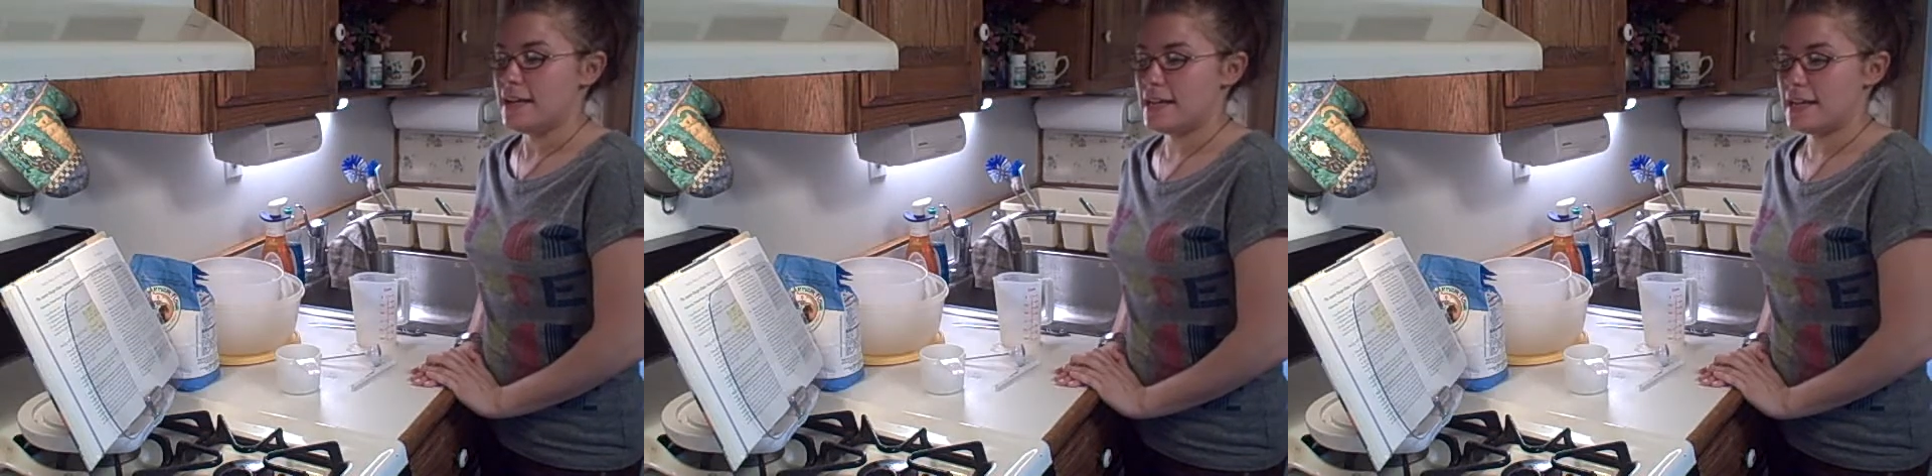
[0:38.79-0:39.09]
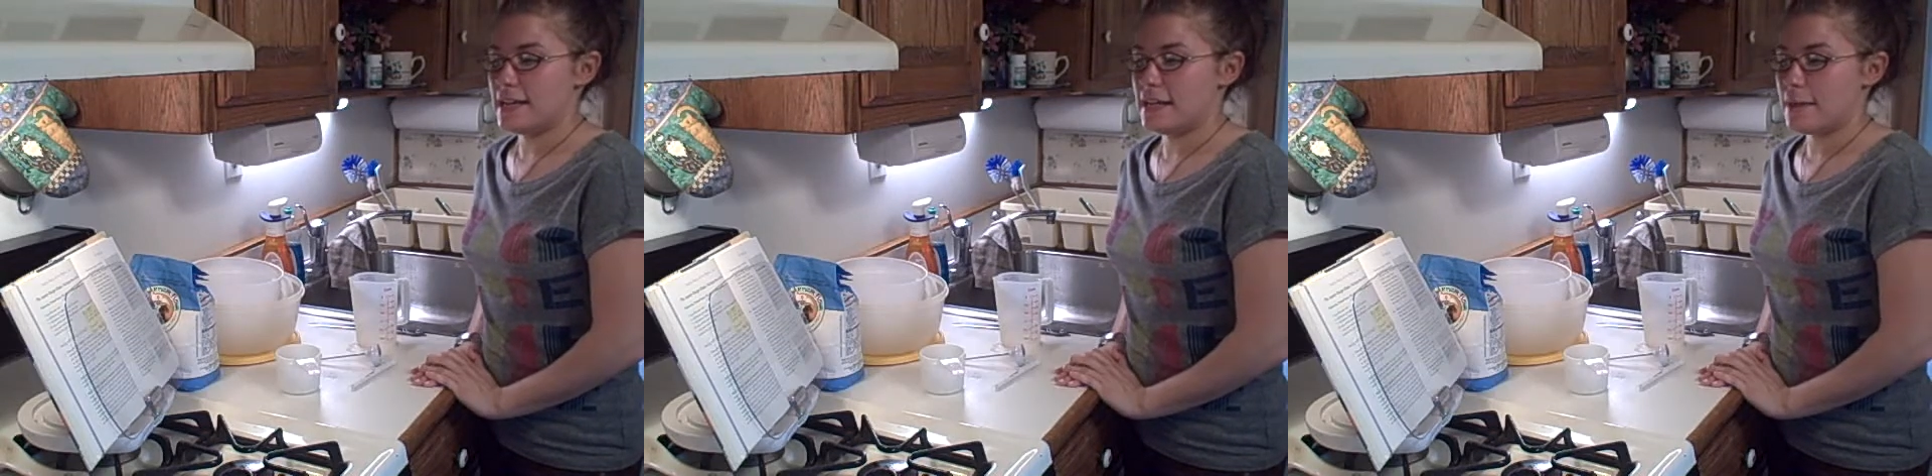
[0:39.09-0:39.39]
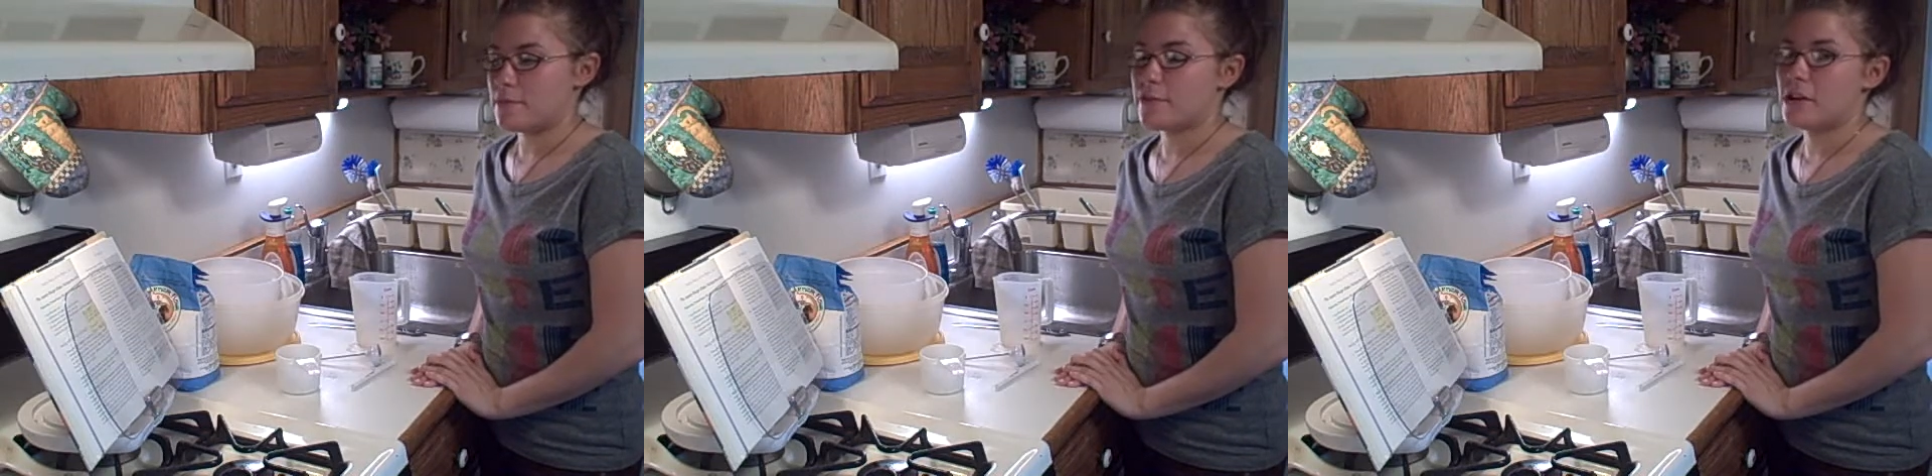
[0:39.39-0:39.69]
And
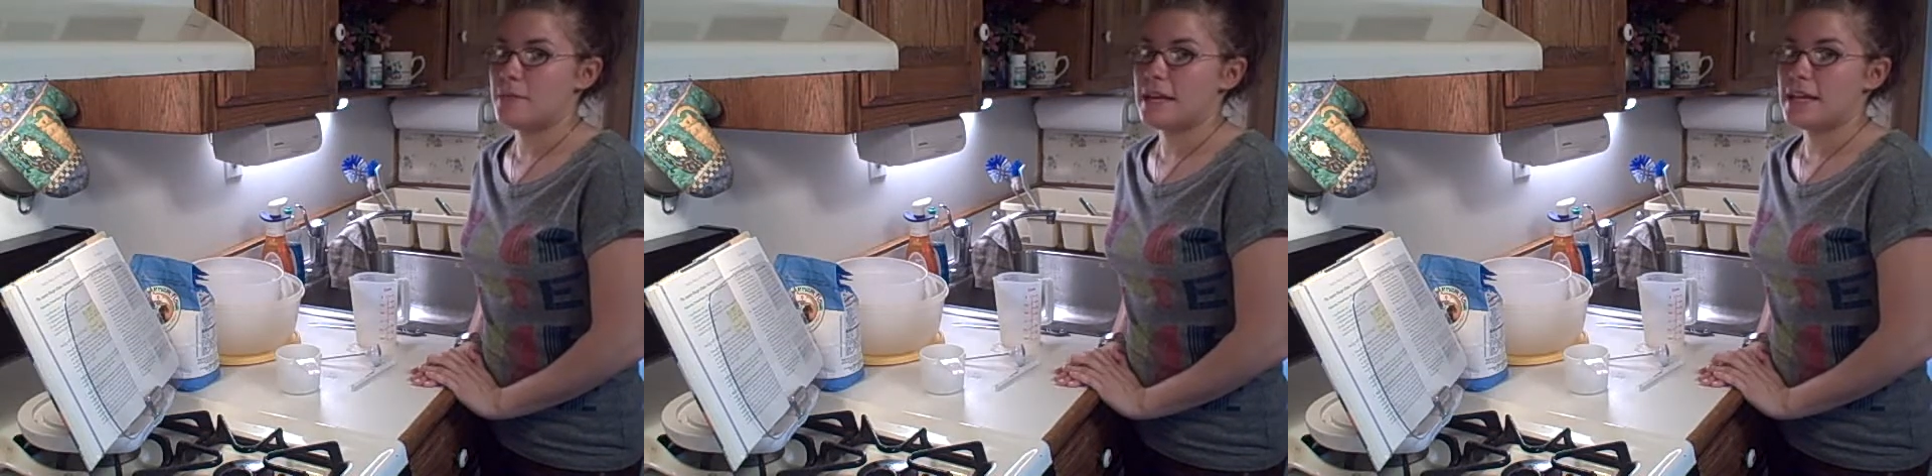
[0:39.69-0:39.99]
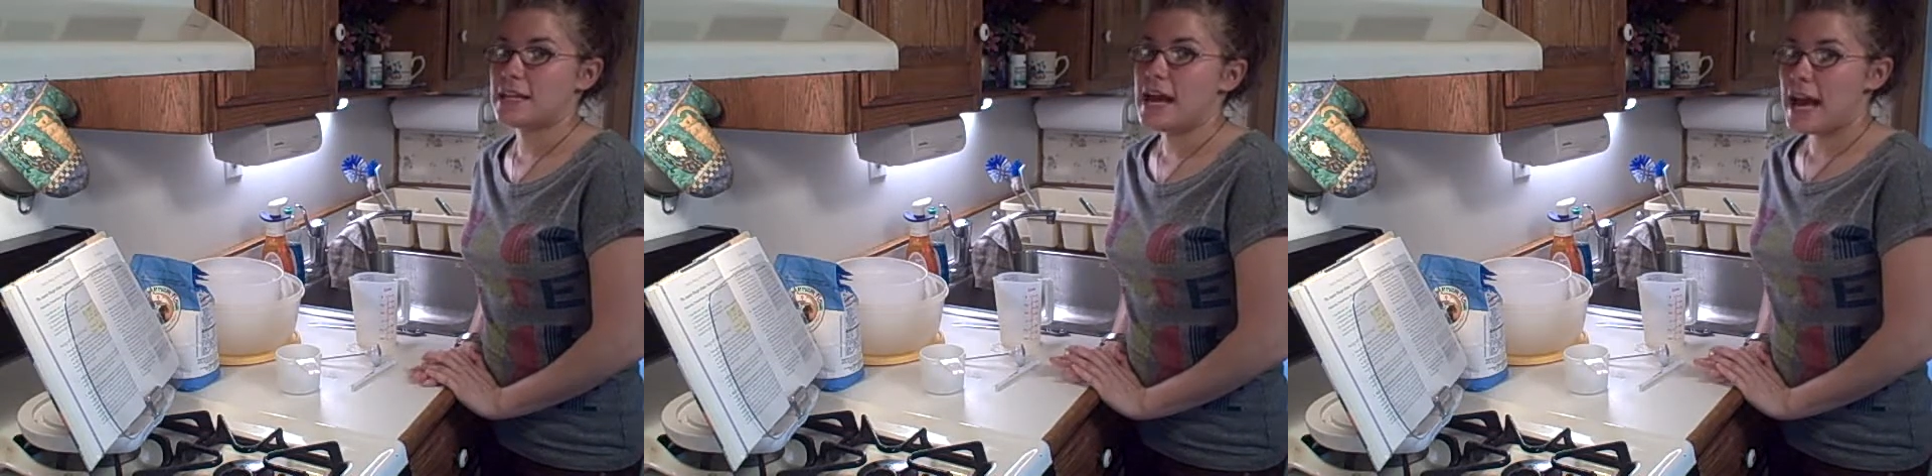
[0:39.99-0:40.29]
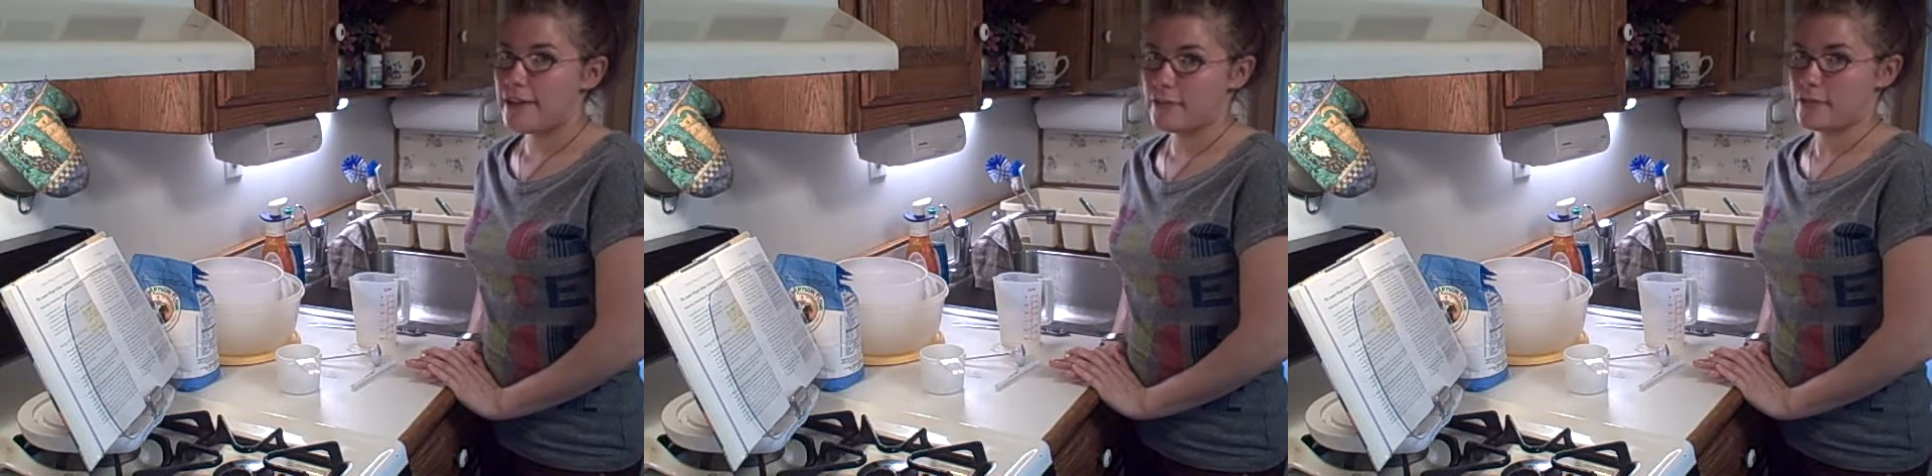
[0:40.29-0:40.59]
I prefer to make
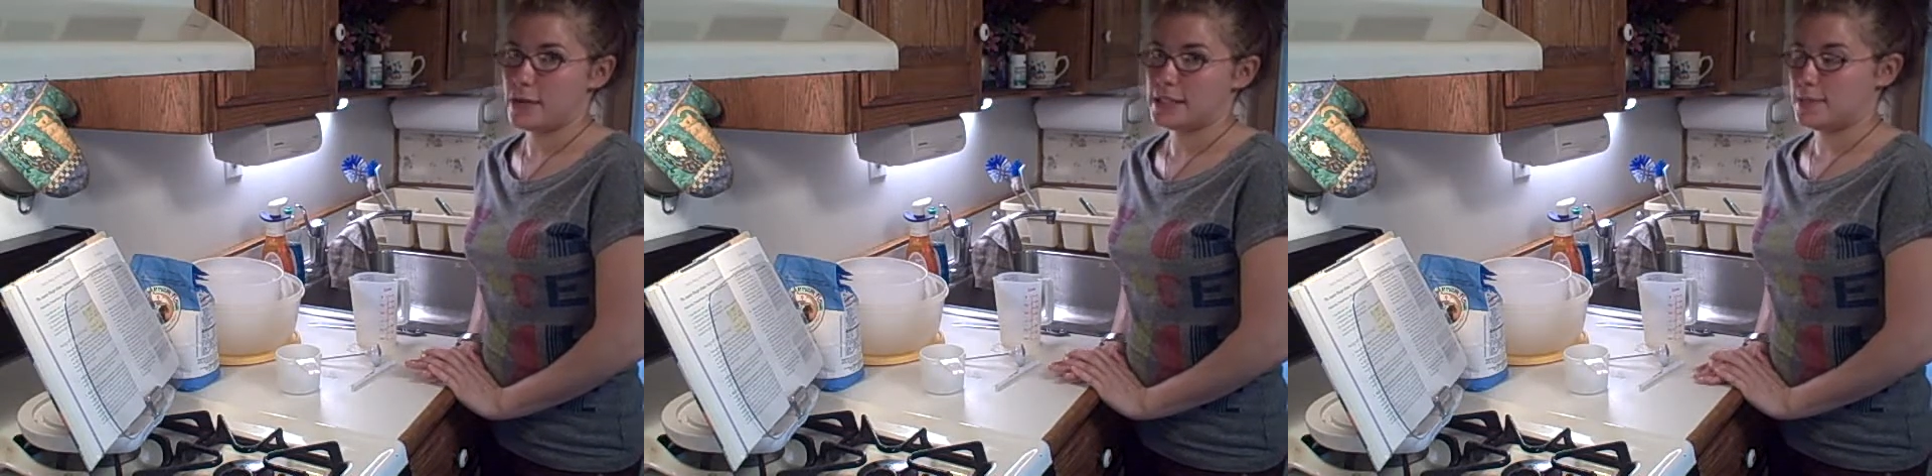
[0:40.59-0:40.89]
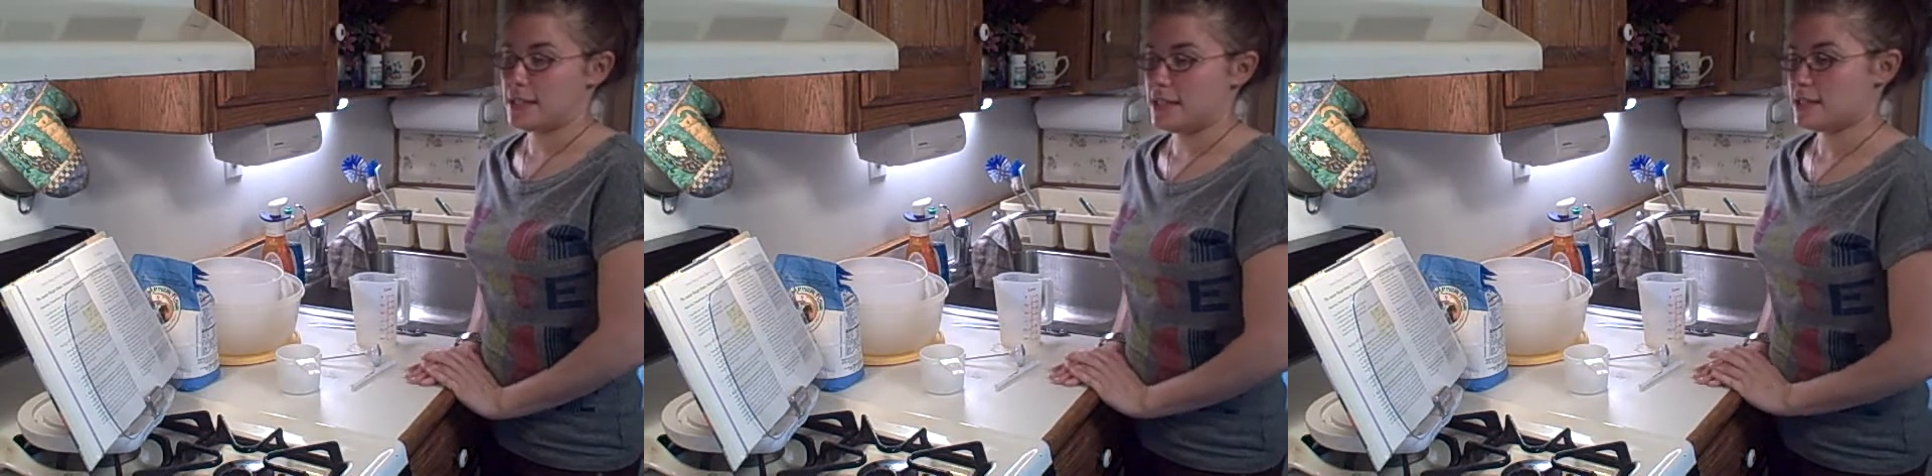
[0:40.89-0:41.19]
half of a recipe.